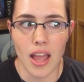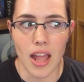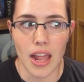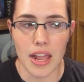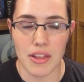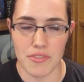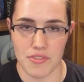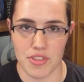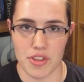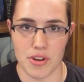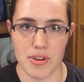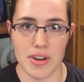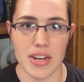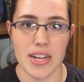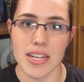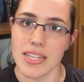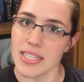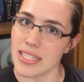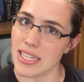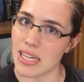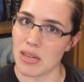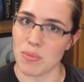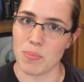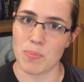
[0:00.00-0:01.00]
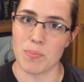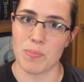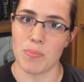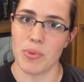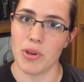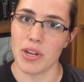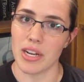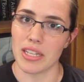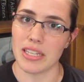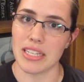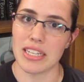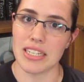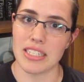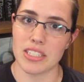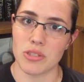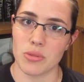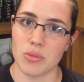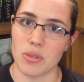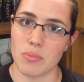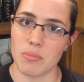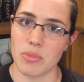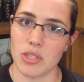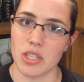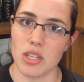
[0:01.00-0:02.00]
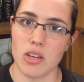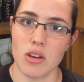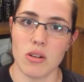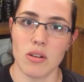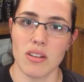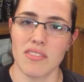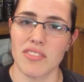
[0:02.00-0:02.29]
if there is, I'll put a link to it below.